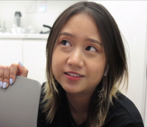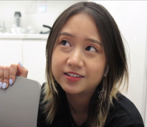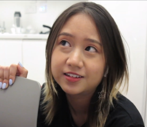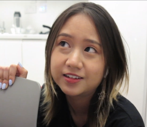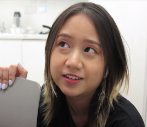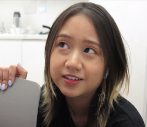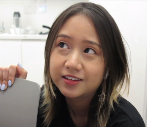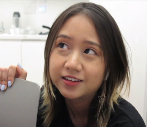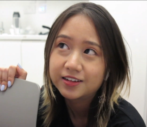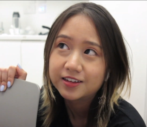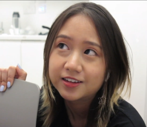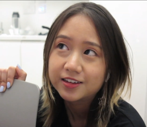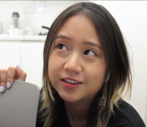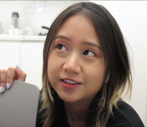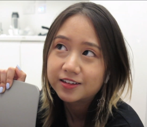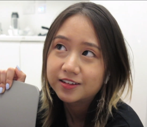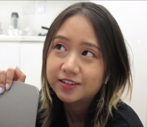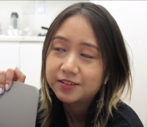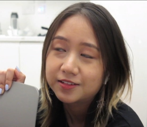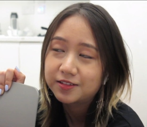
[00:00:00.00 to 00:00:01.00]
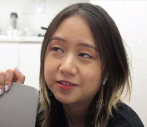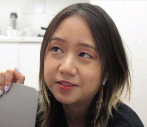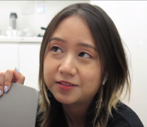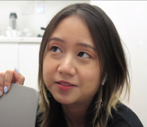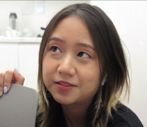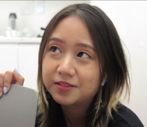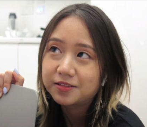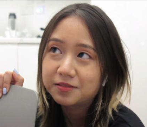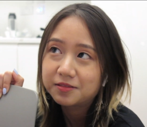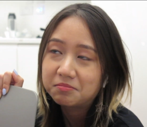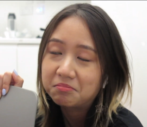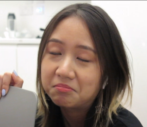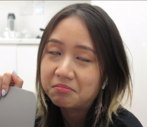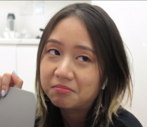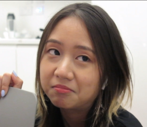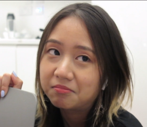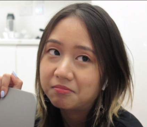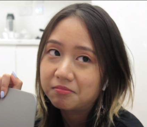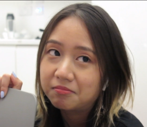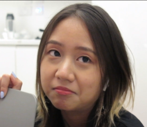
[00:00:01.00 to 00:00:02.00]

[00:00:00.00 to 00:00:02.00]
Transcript: Nothing is said.